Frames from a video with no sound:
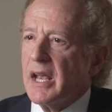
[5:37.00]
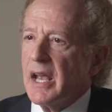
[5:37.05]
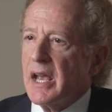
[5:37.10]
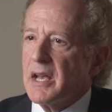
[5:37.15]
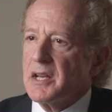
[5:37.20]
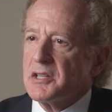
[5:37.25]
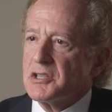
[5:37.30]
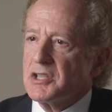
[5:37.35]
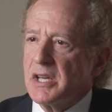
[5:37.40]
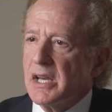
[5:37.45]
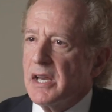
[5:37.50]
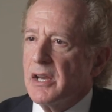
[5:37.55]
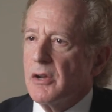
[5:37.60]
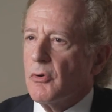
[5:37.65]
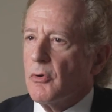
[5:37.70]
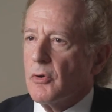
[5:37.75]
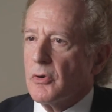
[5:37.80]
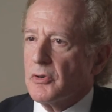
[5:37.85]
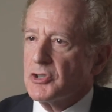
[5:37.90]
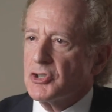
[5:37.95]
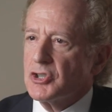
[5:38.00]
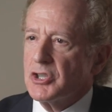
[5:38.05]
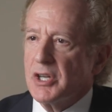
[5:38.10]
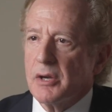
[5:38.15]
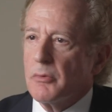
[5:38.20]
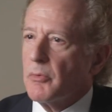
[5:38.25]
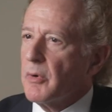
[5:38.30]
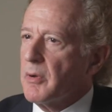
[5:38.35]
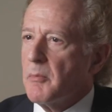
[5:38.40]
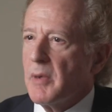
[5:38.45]
as he or
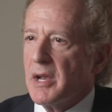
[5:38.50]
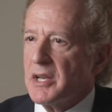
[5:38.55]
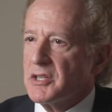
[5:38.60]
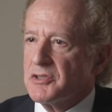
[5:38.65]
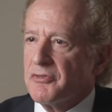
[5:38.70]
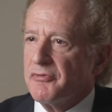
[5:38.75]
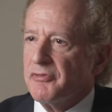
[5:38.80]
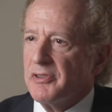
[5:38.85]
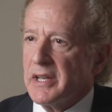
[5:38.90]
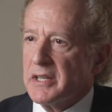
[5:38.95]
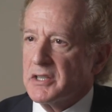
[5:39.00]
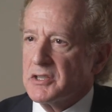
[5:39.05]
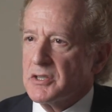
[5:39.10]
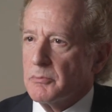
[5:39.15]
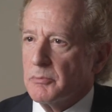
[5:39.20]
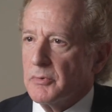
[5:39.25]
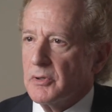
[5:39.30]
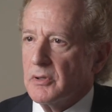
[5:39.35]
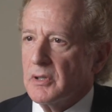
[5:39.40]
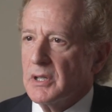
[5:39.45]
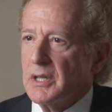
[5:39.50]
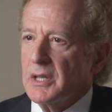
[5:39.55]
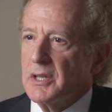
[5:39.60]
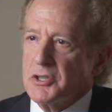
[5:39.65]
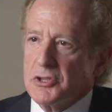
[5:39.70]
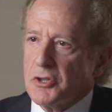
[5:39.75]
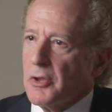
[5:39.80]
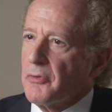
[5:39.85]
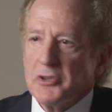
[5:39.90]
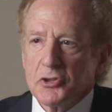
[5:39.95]
she remains flexible,
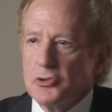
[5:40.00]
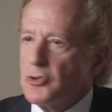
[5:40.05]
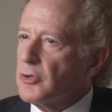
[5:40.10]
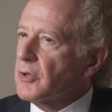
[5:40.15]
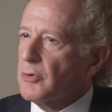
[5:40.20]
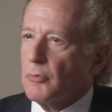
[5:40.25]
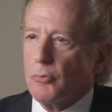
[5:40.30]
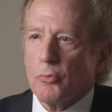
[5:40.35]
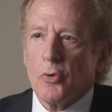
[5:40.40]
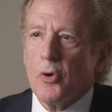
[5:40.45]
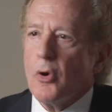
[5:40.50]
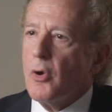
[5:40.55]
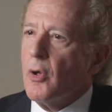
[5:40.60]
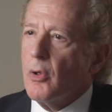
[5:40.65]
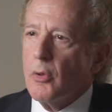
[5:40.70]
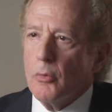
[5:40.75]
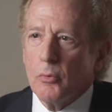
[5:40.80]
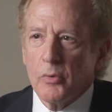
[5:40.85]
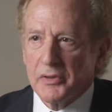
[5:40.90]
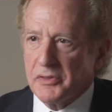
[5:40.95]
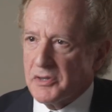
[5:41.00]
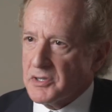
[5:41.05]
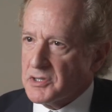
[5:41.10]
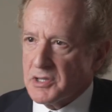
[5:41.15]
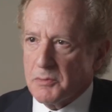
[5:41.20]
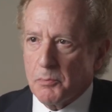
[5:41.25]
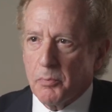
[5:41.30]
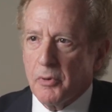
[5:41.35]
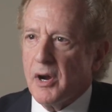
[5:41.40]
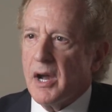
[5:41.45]
so that you can roll with the
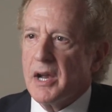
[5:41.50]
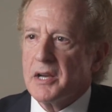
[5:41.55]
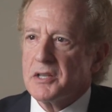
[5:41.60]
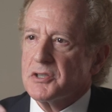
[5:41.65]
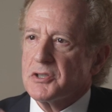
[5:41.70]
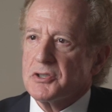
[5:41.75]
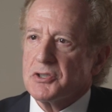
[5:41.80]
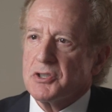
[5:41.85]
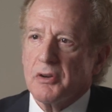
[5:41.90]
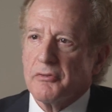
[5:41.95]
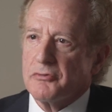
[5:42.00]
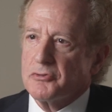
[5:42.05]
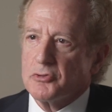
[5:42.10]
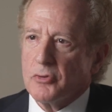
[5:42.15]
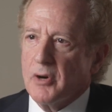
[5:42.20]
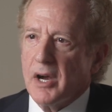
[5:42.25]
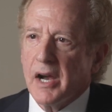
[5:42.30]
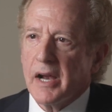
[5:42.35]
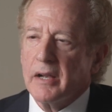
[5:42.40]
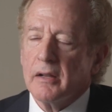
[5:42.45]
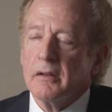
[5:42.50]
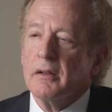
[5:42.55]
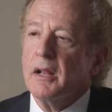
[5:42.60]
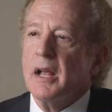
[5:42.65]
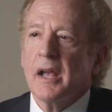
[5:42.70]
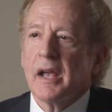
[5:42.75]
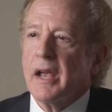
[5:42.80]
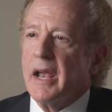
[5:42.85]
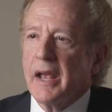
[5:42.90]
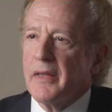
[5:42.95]
surprises of trial,
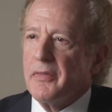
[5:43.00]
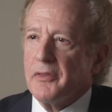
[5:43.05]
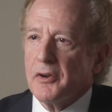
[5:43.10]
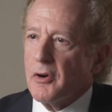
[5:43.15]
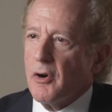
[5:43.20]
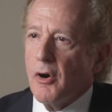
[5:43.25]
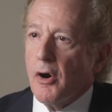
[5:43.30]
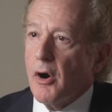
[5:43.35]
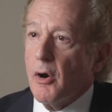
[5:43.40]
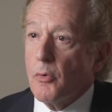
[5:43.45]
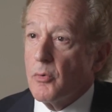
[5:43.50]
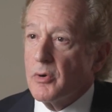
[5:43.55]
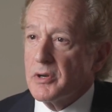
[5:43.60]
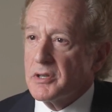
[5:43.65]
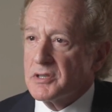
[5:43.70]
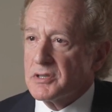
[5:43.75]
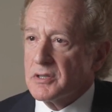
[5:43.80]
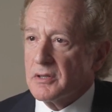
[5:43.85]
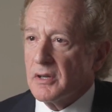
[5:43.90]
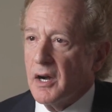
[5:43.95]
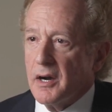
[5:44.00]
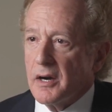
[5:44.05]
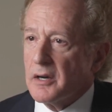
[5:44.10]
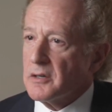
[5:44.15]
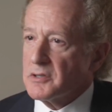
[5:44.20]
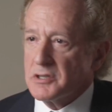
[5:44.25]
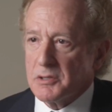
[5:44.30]
and there always are